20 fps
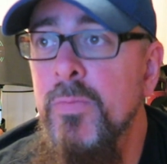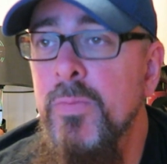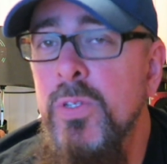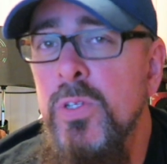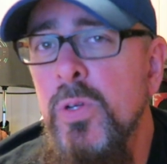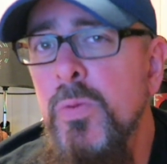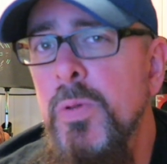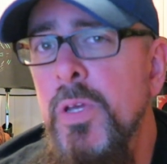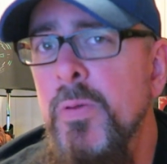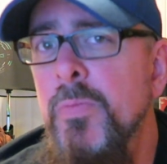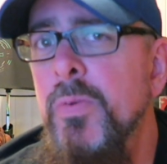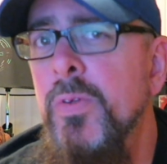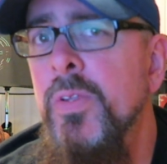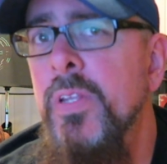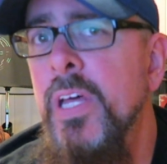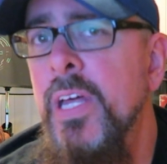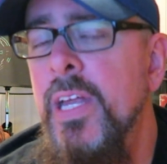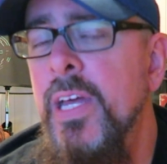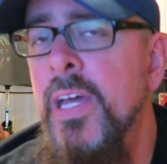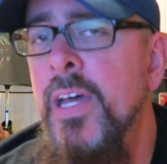two people
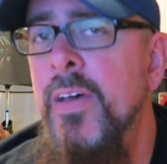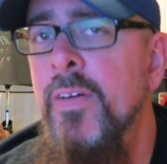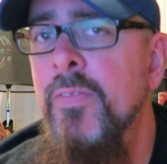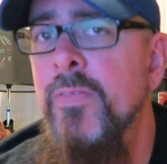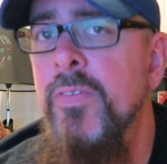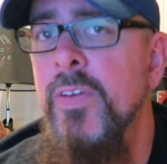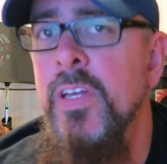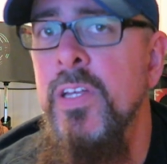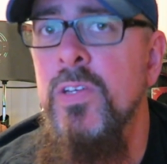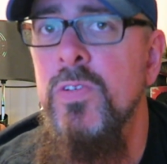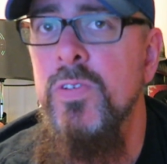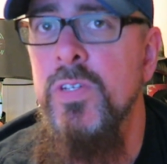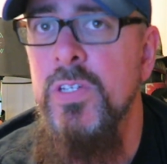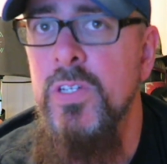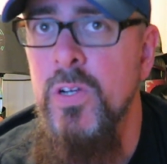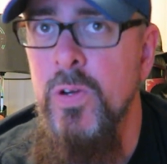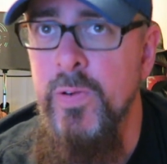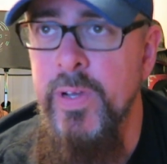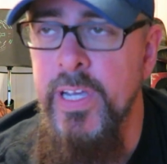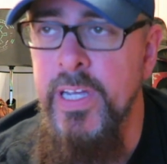that have
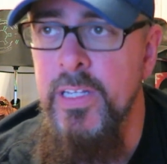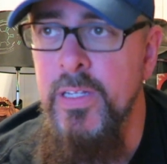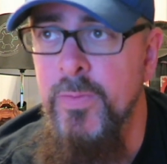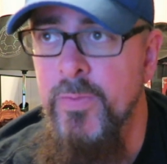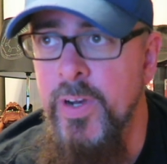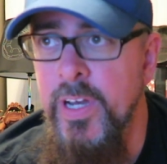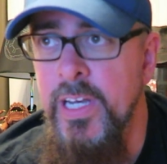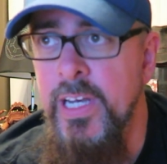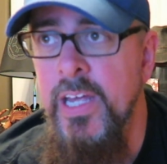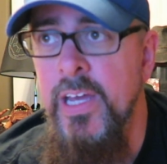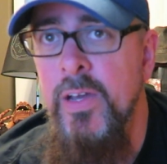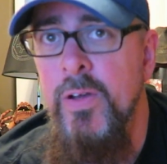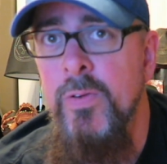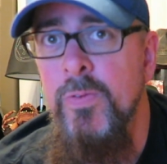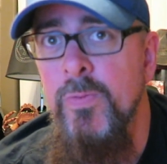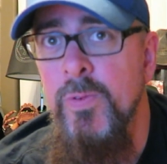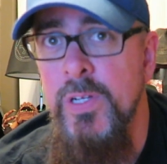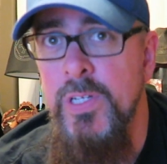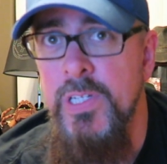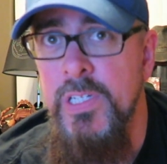interest going in them right now,
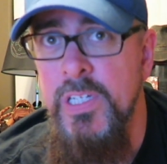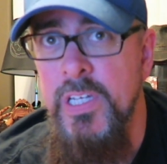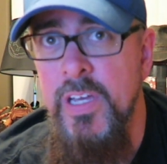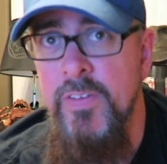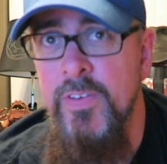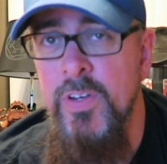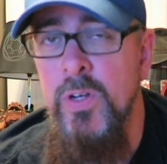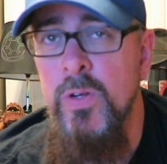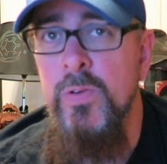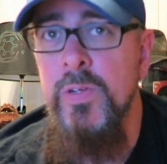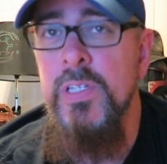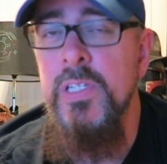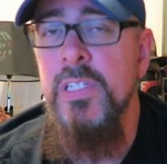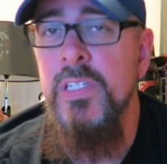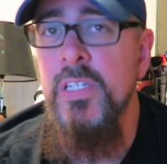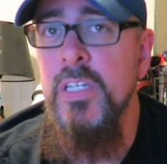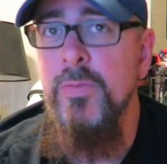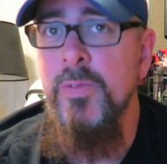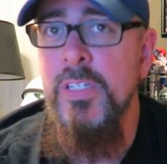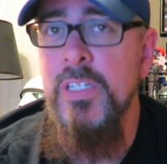which is Kevin Owens and
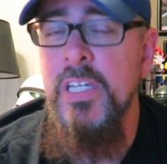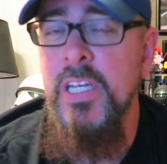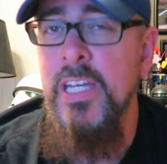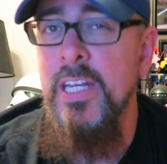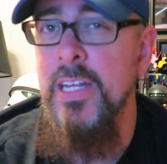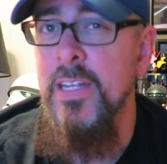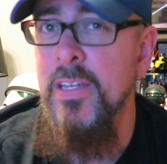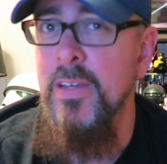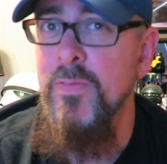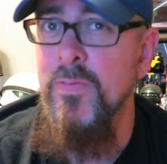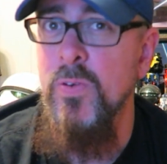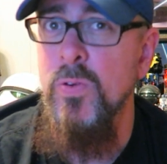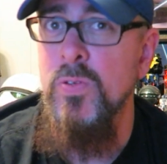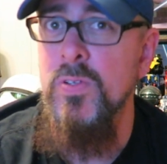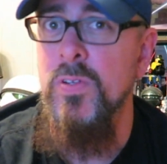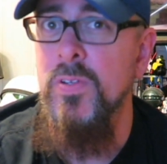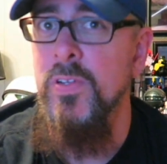Sami Zayn. I think folks